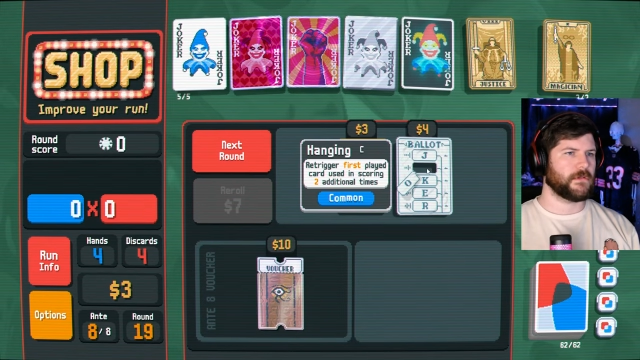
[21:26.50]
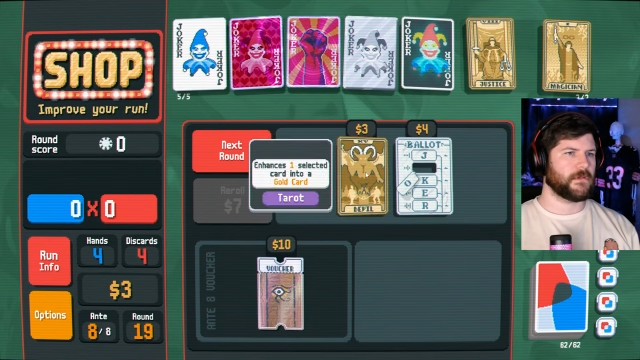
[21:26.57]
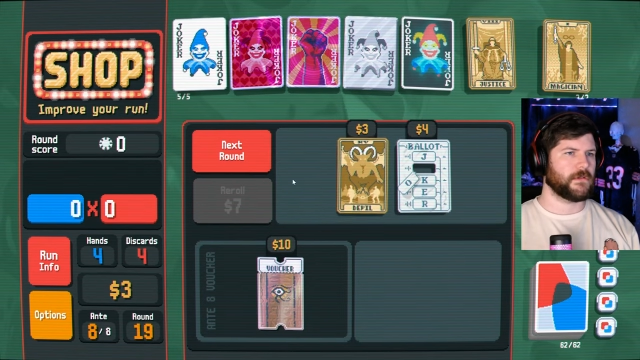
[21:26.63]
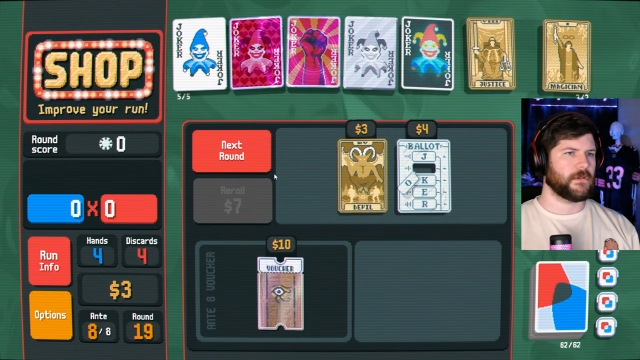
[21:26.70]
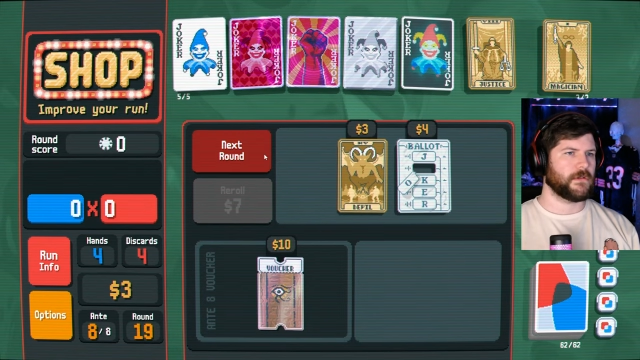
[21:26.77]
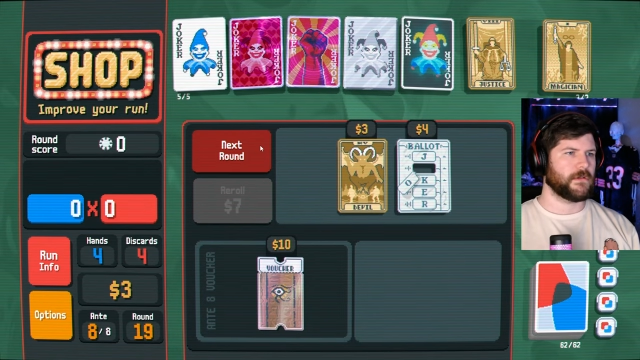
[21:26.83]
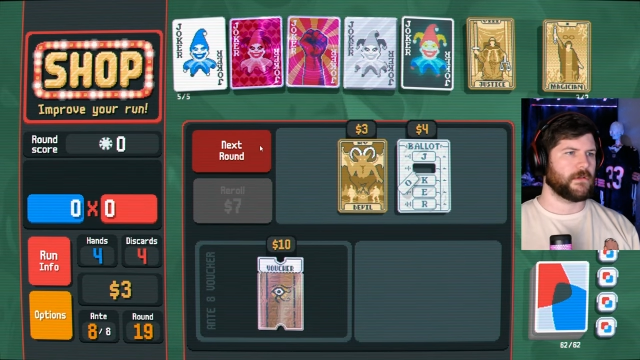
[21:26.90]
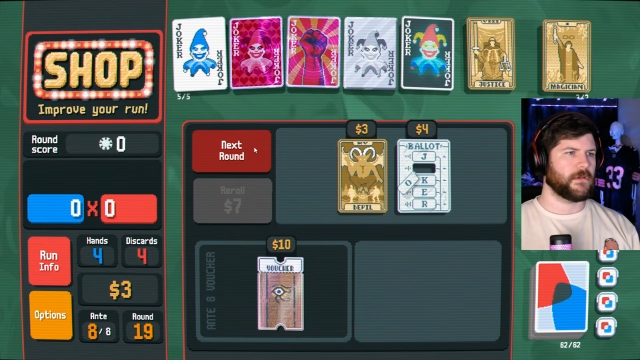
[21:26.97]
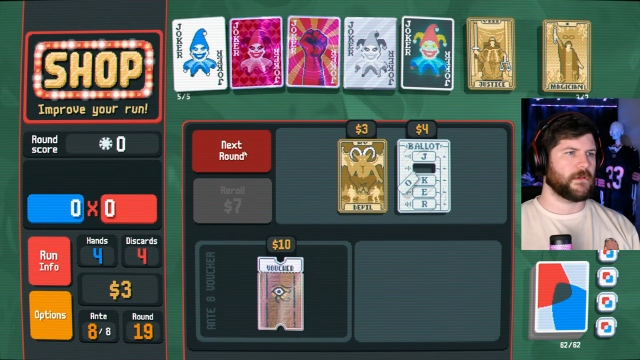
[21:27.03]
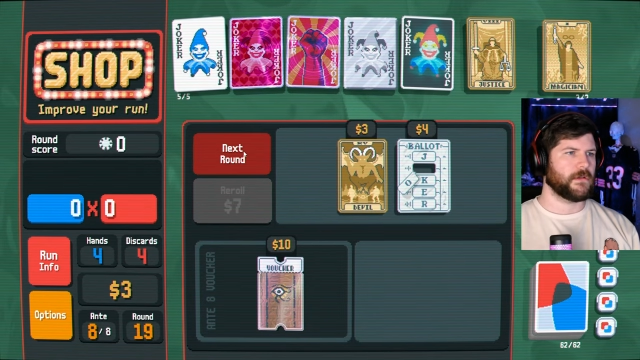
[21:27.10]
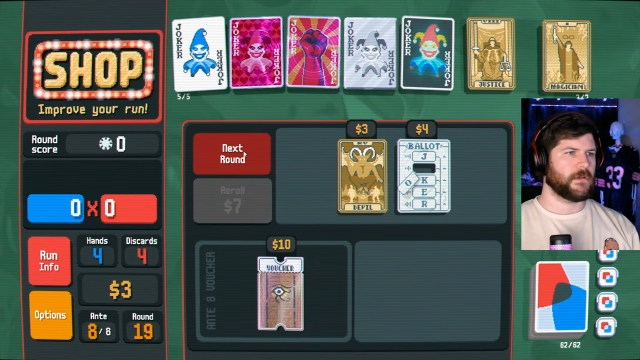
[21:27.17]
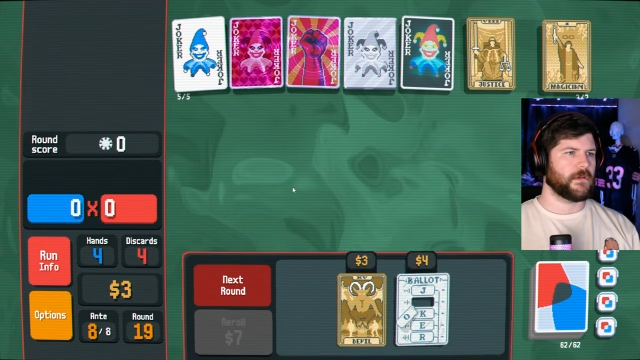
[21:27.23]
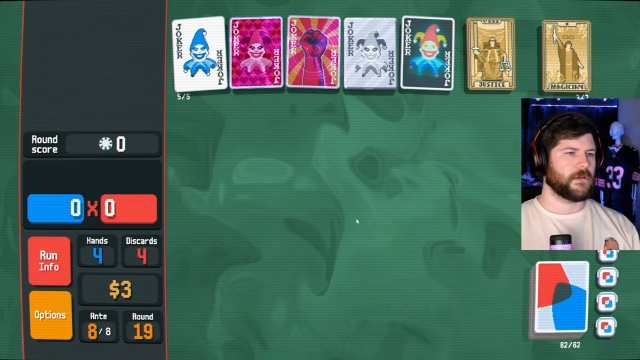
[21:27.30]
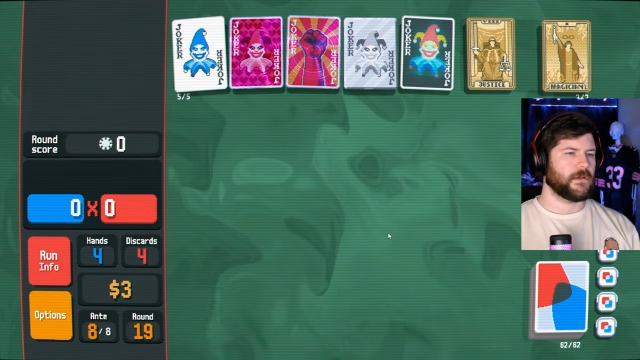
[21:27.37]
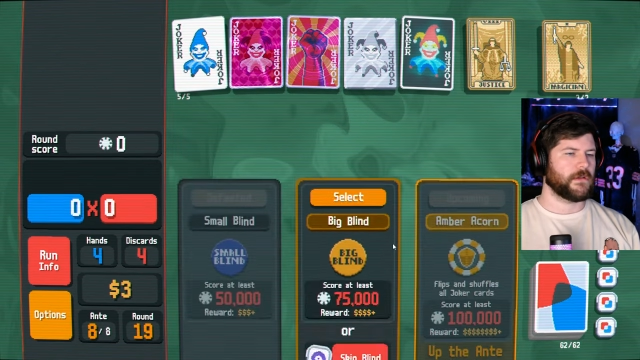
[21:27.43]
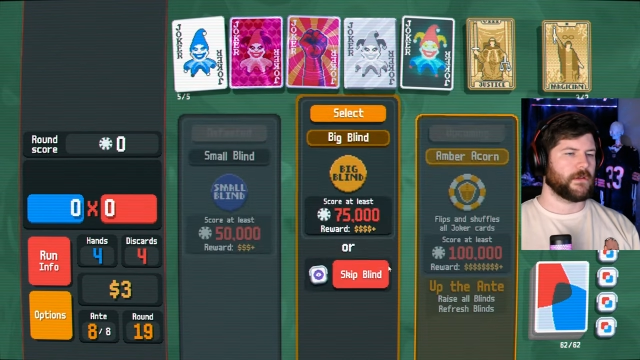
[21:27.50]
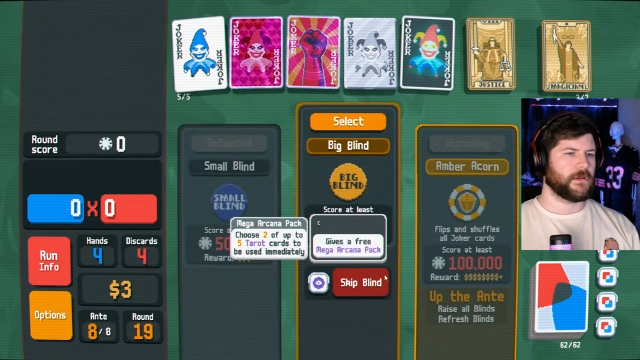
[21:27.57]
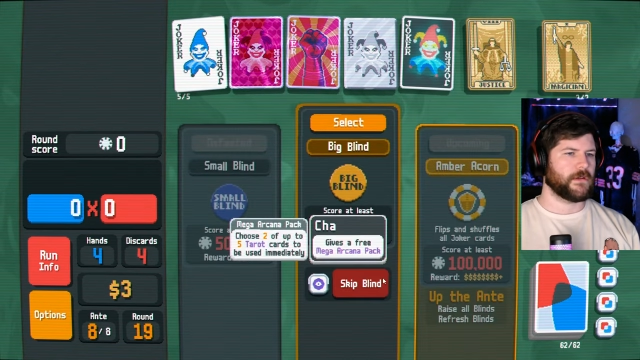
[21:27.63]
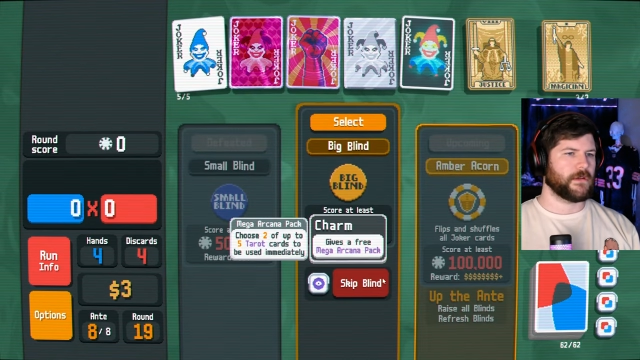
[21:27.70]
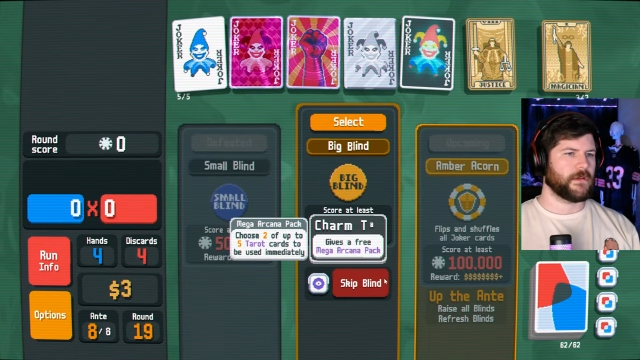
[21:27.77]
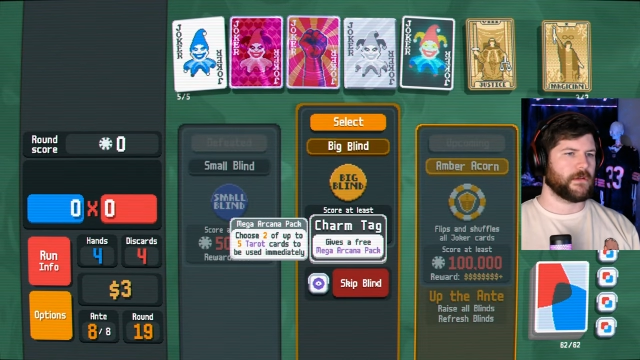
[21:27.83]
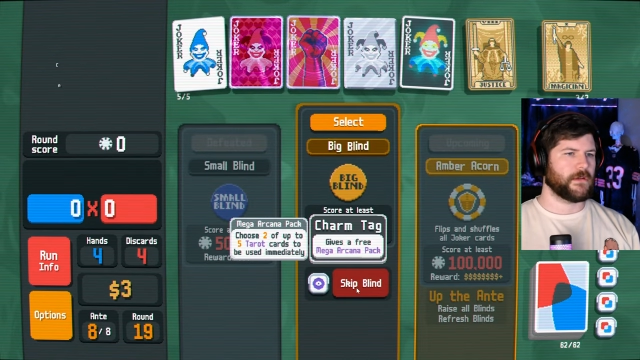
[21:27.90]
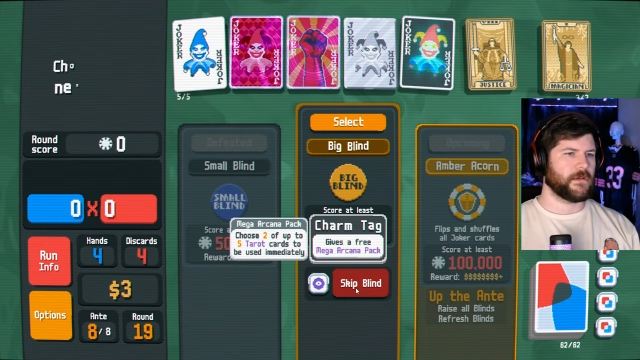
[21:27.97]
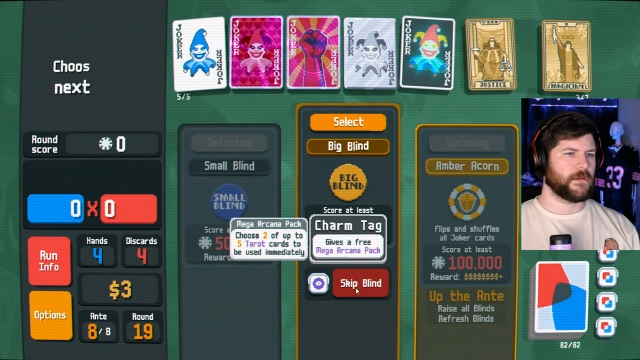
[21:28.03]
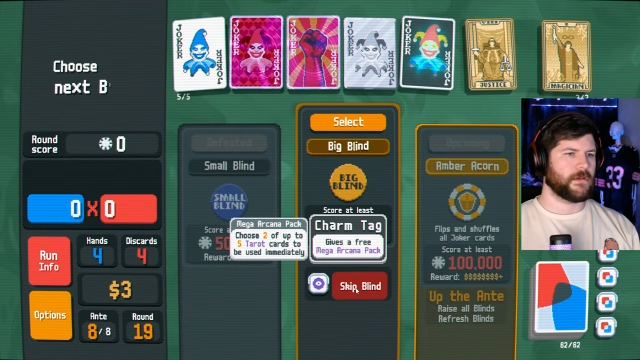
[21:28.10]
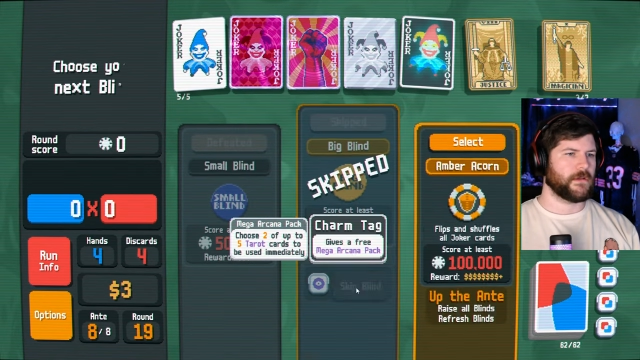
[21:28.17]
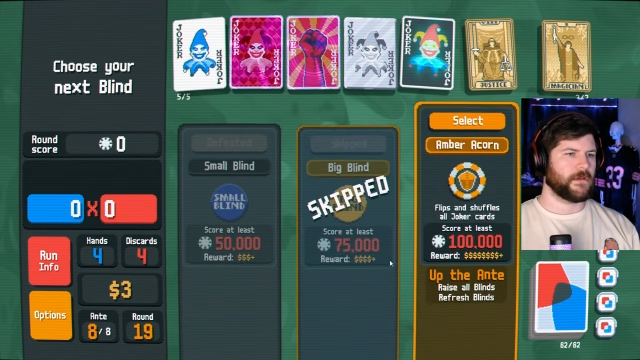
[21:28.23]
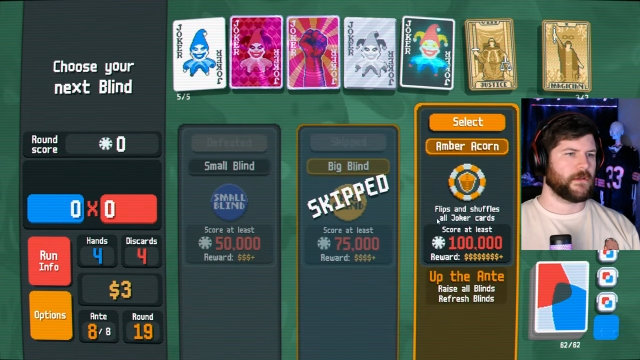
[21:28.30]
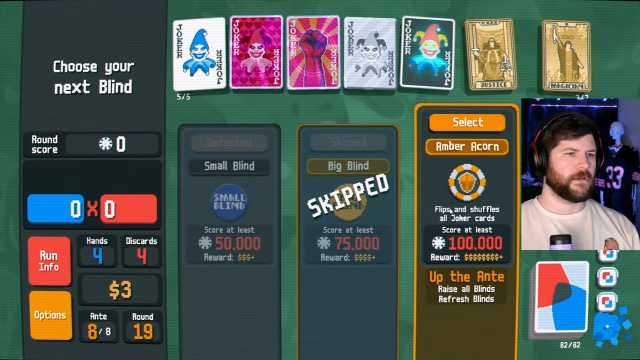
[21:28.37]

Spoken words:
Nothing is said.